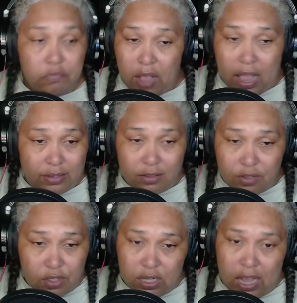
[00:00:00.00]
And
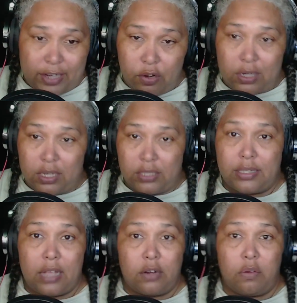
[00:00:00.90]
I don't
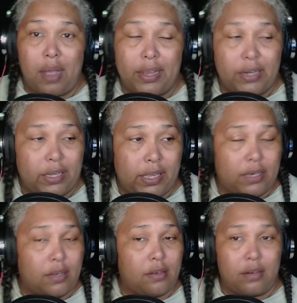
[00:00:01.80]
understand why the
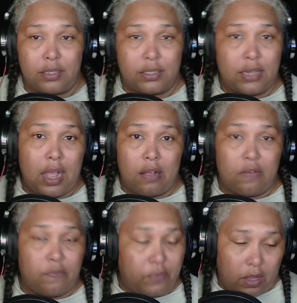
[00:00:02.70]
kid doesn't
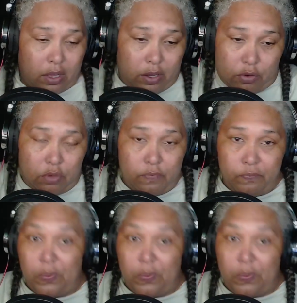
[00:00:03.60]
have, you know,